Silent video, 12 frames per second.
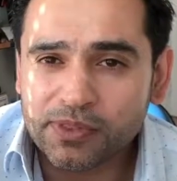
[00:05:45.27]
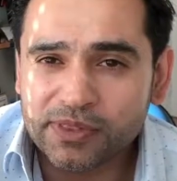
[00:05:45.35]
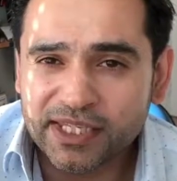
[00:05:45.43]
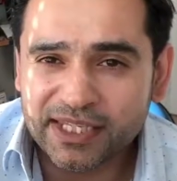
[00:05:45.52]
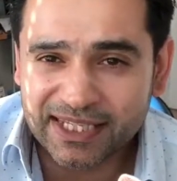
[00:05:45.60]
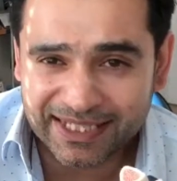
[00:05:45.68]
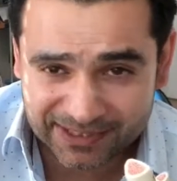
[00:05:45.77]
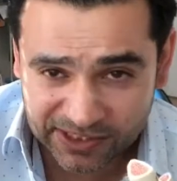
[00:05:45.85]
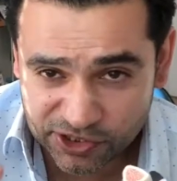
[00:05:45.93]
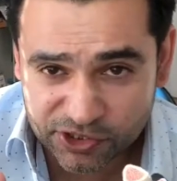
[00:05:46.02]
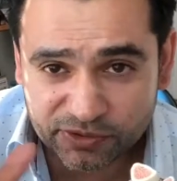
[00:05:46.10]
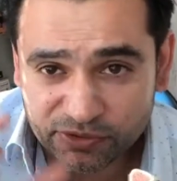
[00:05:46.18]
the
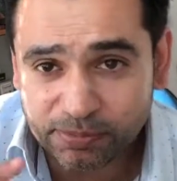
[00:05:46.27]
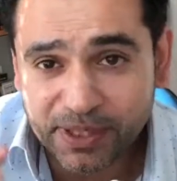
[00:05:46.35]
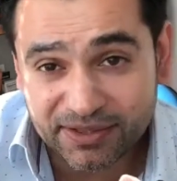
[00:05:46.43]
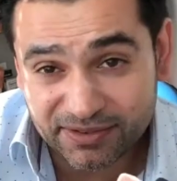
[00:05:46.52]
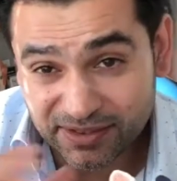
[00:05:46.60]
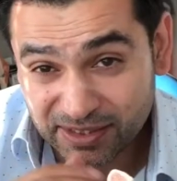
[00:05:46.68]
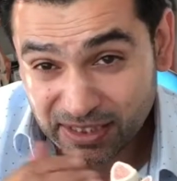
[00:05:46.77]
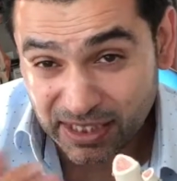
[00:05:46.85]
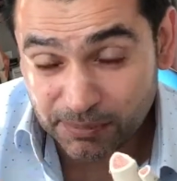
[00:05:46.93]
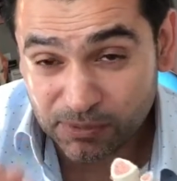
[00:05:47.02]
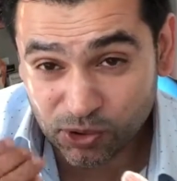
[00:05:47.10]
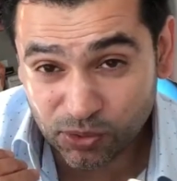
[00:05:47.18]
interdigital space,
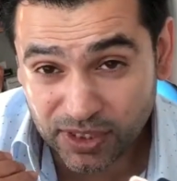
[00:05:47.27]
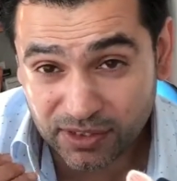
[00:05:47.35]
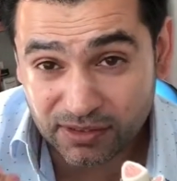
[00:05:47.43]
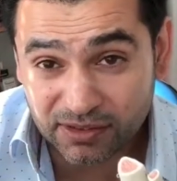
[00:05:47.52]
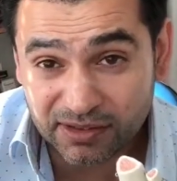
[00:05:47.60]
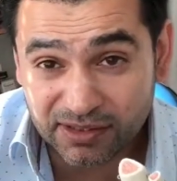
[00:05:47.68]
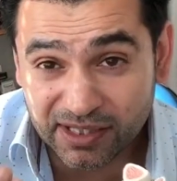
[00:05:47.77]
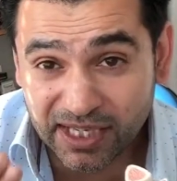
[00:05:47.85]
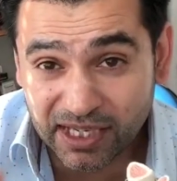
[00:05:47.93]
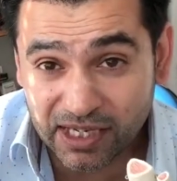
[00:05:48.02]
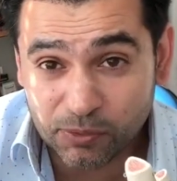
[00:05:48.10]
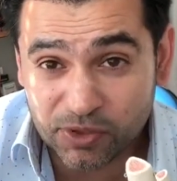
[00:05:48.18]
the in between,
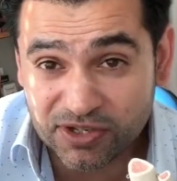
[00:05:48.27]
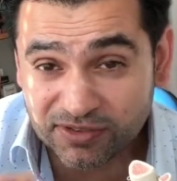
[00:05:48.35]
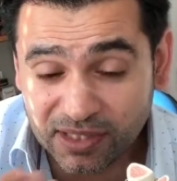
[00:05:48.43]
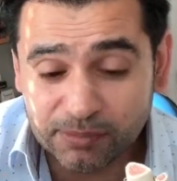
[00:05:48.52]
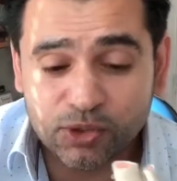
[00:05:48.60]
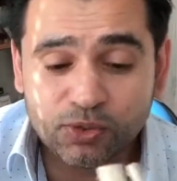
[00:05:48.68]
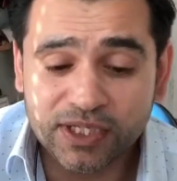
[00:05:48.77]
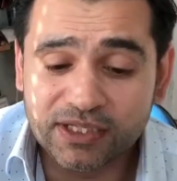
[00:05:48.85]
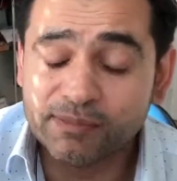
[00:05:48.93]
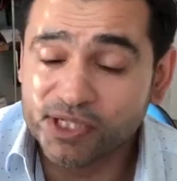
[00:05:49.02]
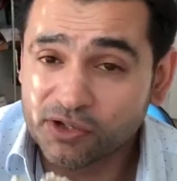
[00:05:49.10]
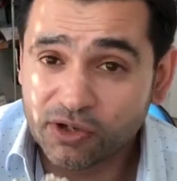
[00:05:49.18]
which is in between
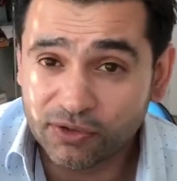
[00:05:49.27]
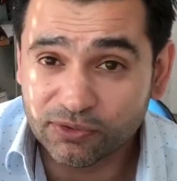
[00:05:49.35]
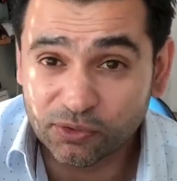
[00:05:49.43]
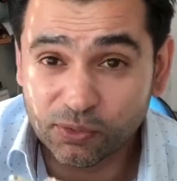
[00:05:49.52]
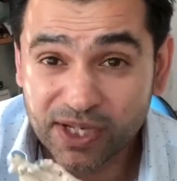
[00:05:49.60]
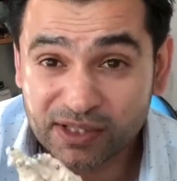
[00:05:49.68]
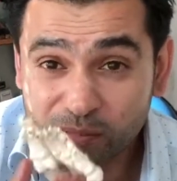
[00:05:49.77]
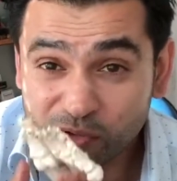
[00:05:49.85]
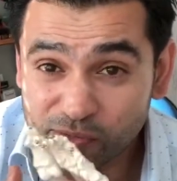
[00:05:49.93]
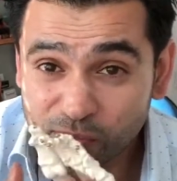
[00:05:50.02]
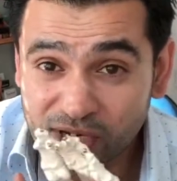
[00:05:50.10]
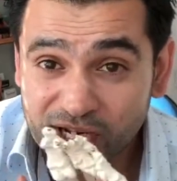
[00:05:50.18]
the metatarsals, where
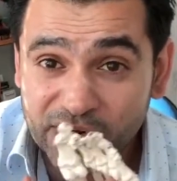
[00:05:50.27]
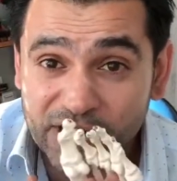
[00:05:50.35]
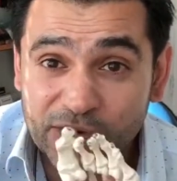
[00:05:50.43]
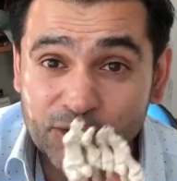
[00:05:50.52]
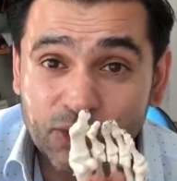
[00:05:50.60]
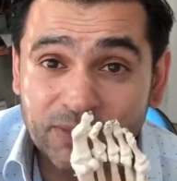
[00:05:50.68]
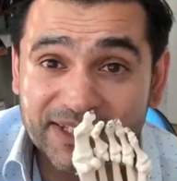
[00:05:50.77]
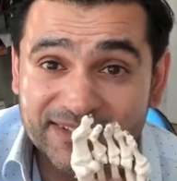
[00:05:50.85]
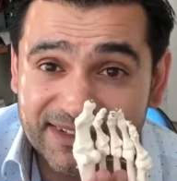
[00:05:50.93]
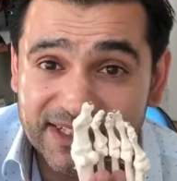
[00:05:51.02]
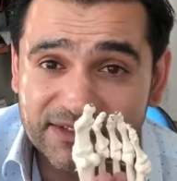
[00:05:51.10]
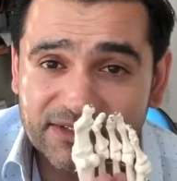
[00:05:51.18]
it normally
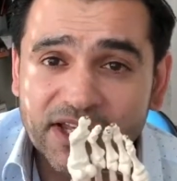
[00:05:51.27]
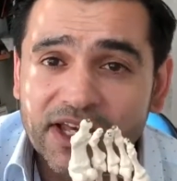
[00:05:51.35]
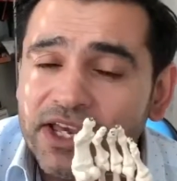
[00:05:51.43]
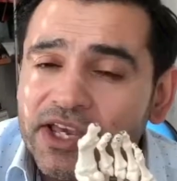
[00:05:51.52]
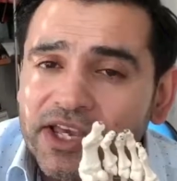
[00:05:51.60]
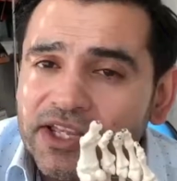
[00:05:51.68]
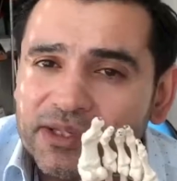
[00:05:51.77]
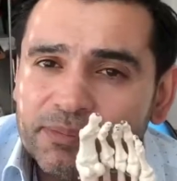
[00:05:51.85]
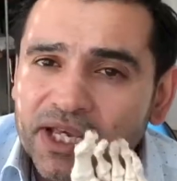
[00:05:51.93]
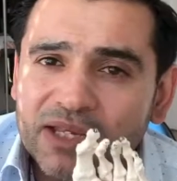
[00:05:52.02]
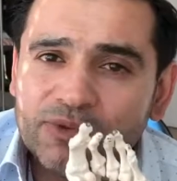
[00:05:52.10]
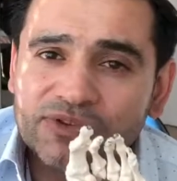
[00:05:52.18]
sits, the
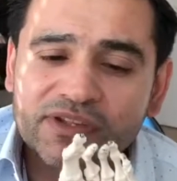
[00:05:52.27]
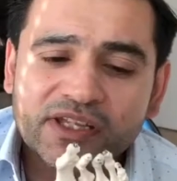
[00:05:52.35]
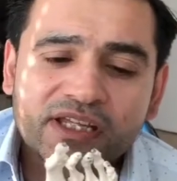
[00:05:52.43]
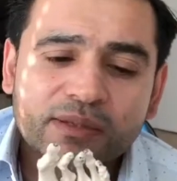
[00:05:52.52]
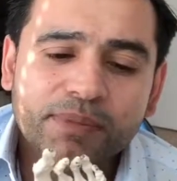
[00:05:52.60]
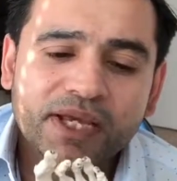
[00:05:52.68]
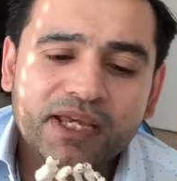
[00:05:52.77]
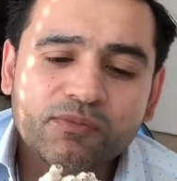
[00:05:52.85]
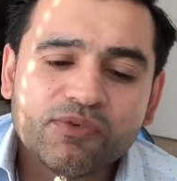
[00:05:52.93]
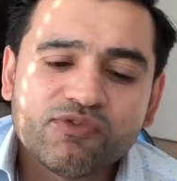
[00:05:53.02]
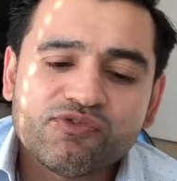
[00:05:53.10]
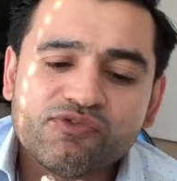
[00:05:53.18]
pain wasn't there. The pain
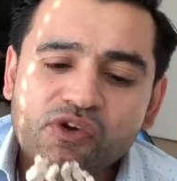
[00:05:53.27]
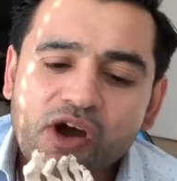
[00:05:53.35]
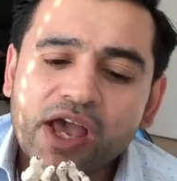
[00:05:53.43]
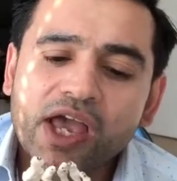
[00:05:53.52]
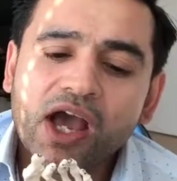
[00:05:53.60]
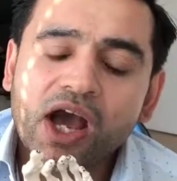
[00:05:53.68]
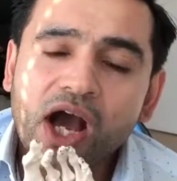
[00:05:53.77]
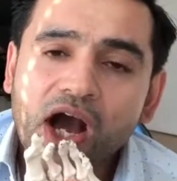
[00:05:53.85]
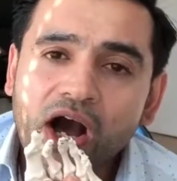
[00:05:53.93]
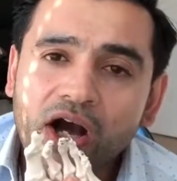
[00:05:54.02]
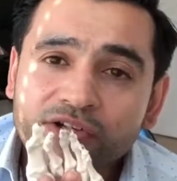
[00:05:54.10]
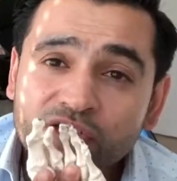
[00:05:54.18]
was right
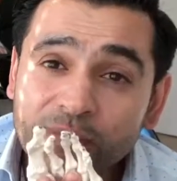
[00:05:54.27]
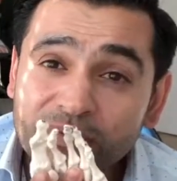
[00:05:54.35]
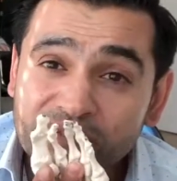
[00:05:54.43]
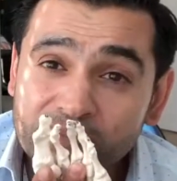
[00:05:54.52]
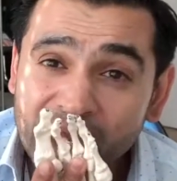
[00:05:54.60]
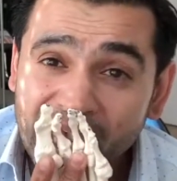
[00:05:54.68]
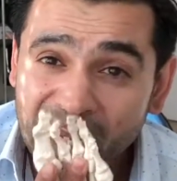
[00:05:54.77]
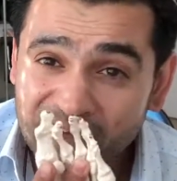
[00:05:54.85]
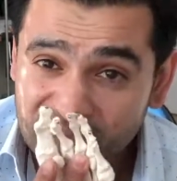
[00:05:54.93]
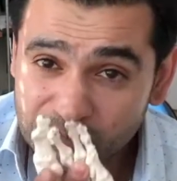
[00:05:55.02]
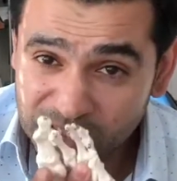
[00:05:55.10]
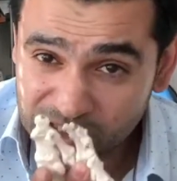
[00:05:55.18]
on top of the head
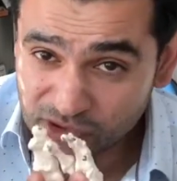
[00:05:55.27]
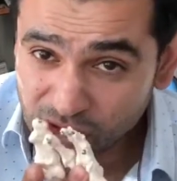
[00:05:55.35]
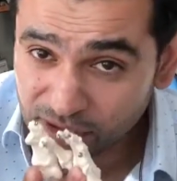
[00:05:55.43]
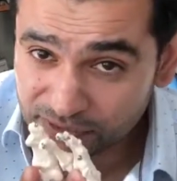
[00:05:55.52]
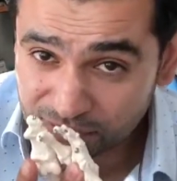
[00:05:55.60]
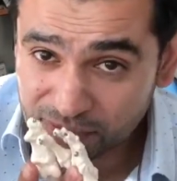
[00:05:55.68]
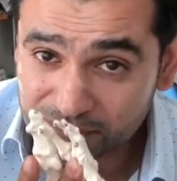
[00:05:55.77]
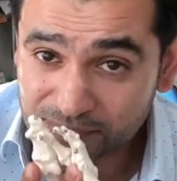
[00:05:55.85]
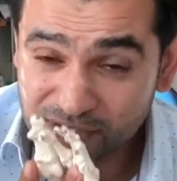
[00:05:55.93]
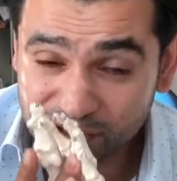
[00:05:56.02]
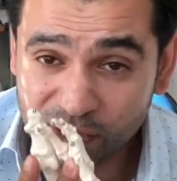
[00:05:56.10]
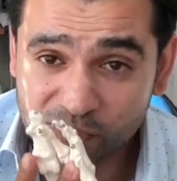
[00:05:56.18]
of the metatarsal,
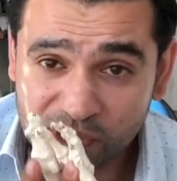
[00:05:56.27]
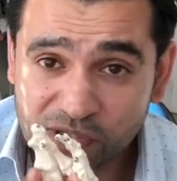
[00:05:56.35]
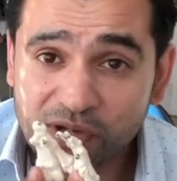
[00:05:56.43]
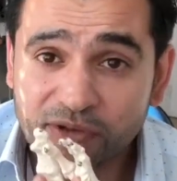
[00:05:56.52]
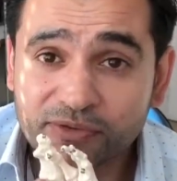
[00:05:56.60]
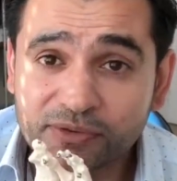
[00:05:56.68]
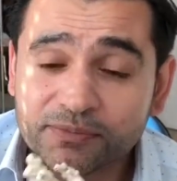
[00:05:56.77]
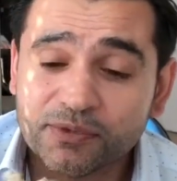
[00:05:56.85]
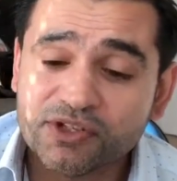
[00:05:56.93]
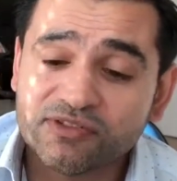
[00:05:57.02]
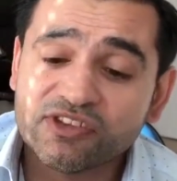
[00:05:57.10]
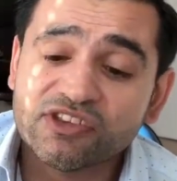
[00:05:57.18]
the third metatarsal,
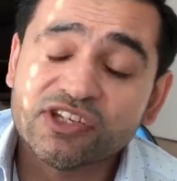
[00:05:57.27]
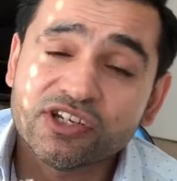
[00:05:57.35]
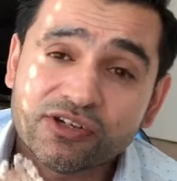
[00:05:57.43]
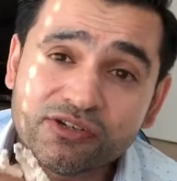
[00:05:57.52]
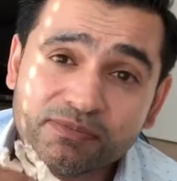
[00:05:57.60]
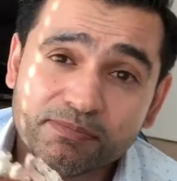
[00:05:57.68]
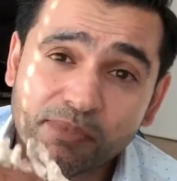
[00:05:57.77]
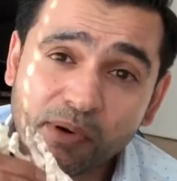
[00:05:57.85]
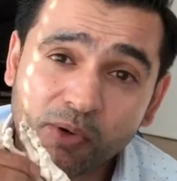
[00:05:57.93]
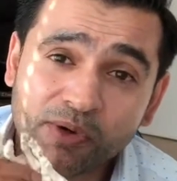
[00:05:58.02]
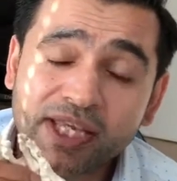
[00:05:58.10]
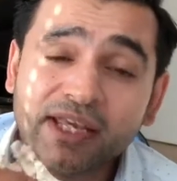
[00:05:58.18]
which is the third
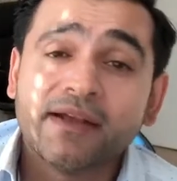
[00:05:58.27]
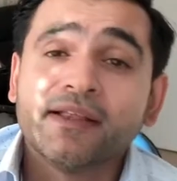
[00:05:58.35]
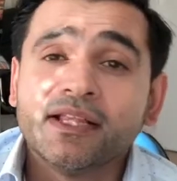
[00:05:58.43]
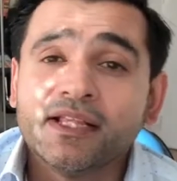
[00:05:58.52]
bone here.